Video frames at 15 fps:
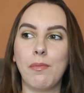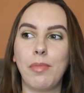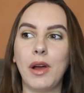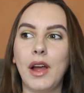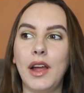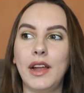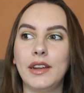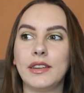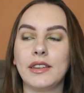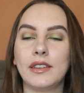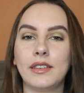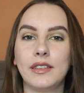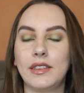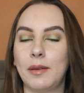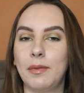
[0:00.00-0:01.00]
but
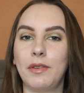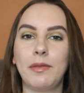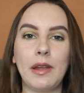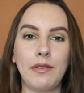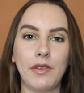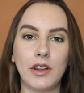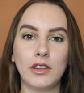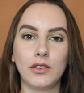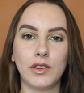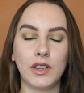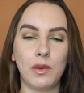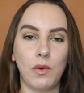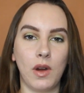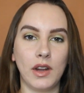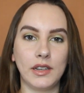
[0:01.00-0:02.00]
some of my friends
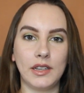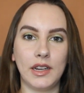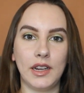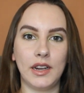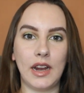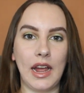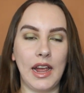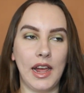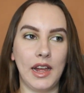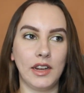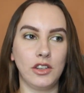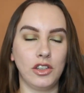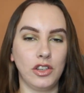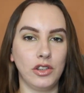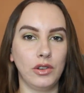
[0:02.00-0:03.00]
really wanted. I
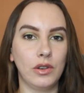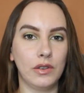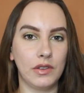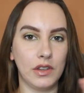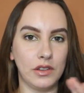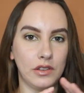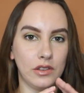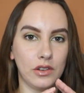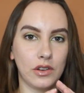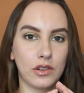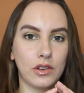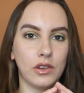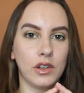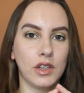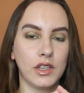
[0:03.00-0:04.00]
had two of the
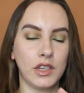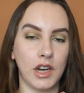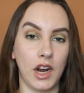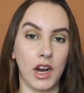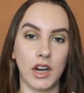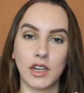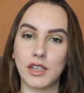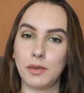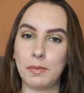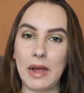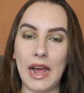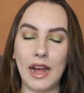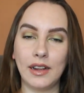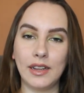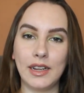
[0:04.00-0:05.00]
Circle Tarte
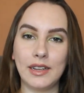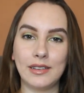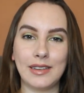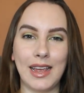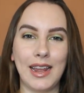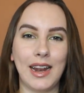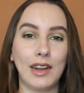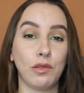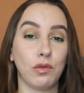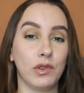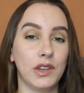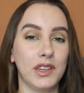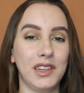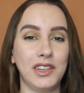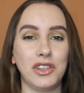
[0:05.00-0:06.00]
palettes and I
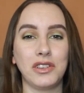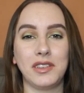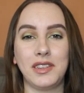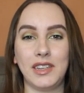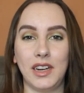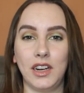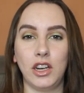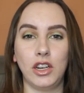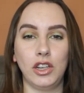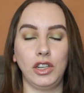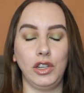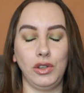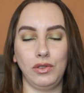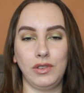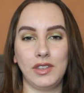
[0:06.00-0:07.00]
really just didn't
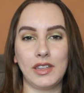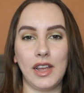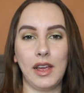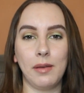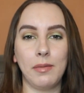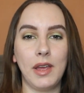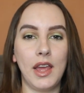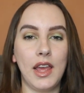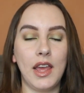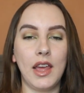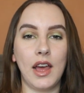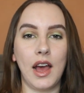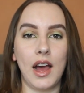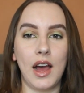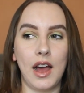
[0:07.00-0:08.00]
use them.
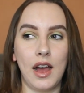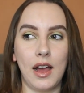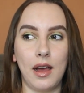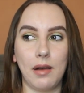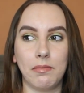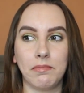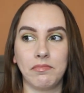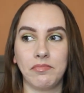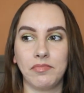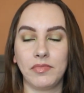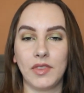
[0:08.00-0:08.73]
Um,